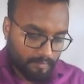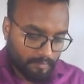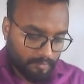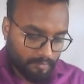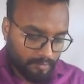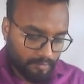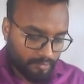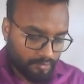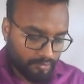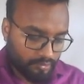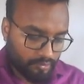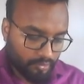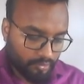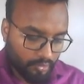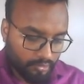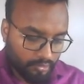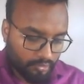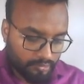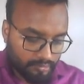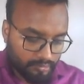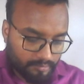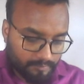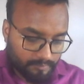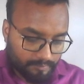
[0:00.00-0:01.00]
it
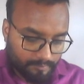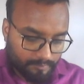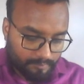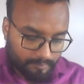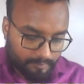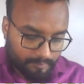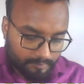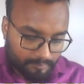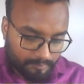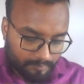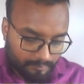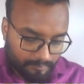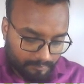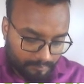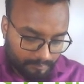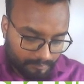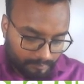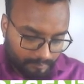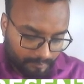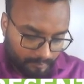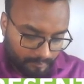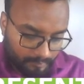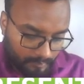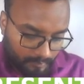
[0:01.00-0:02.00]
shows
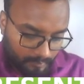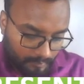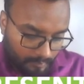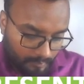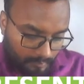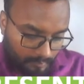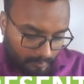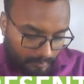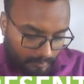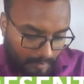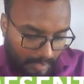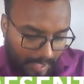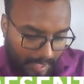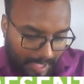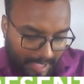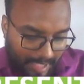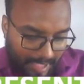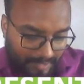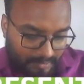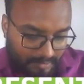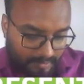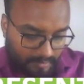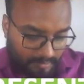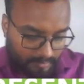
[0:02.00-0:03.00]
the
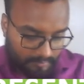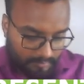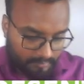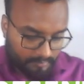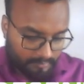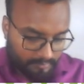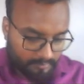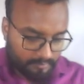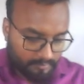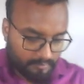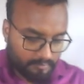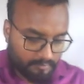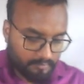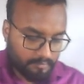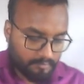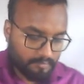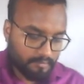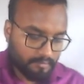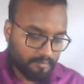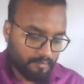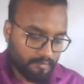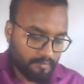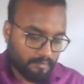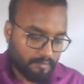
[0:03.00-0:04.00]
action,
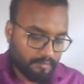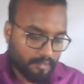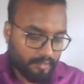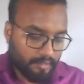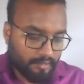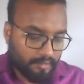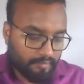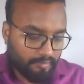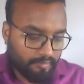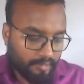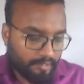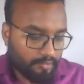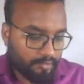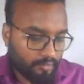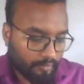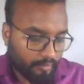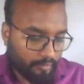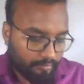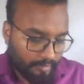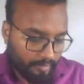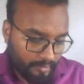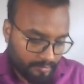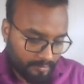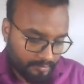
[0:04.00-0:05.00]
the event
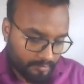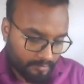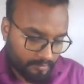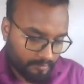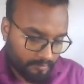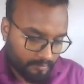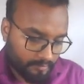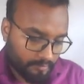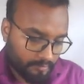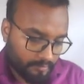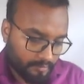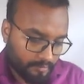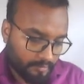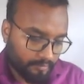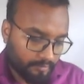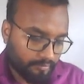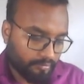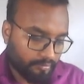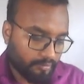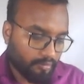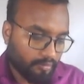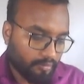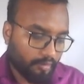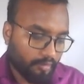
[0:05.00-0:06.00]
of action in
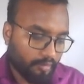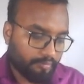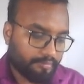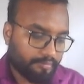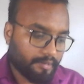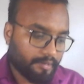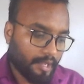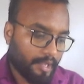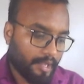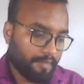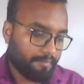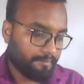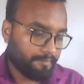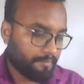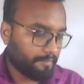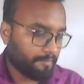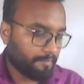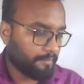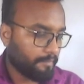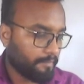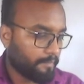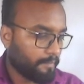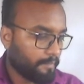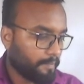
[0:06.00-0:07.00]
flow of time,
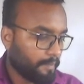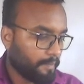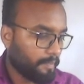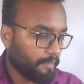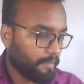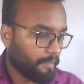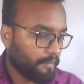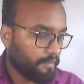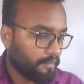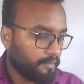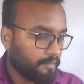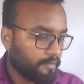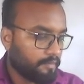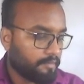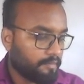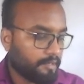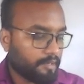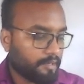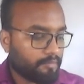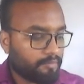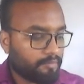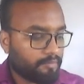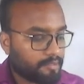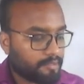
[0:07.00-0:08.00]

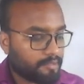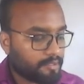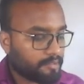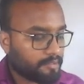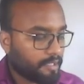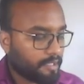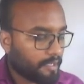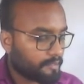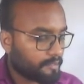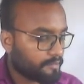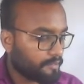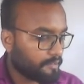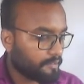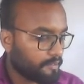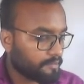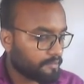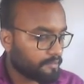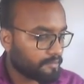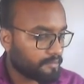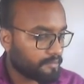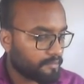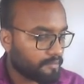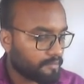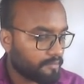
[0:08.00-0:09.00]
that whether the action
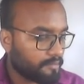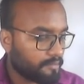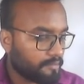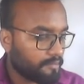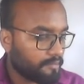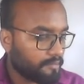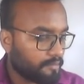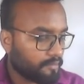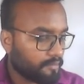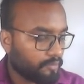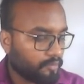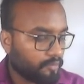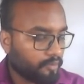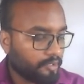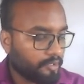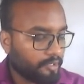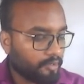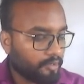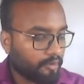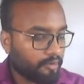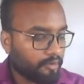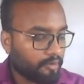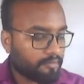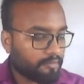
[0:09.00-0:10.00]
is
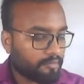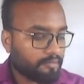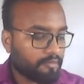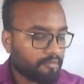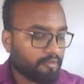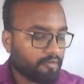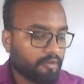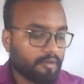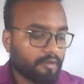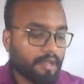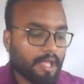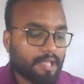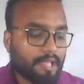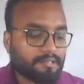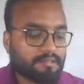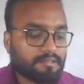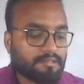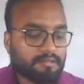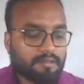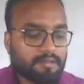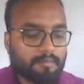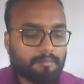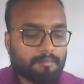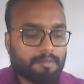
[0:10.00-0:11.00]
going on or
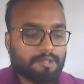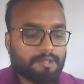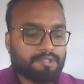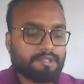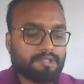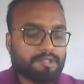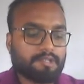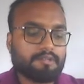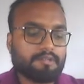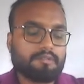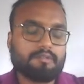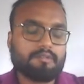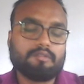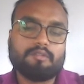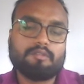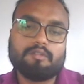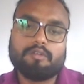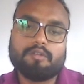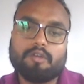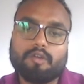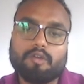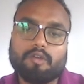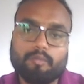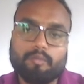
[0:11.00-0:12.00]
has completed
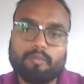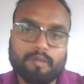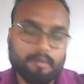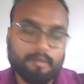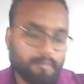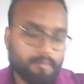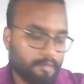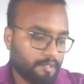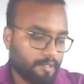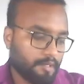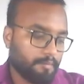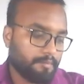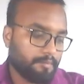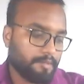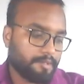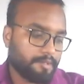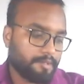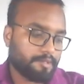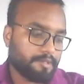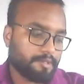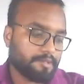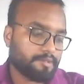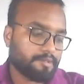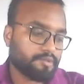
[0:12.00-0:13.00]
or will be
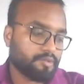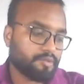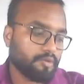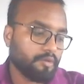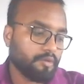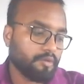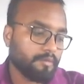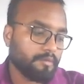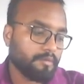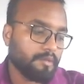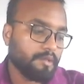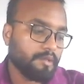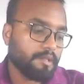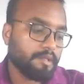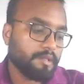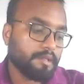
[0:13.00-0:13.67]
completed. So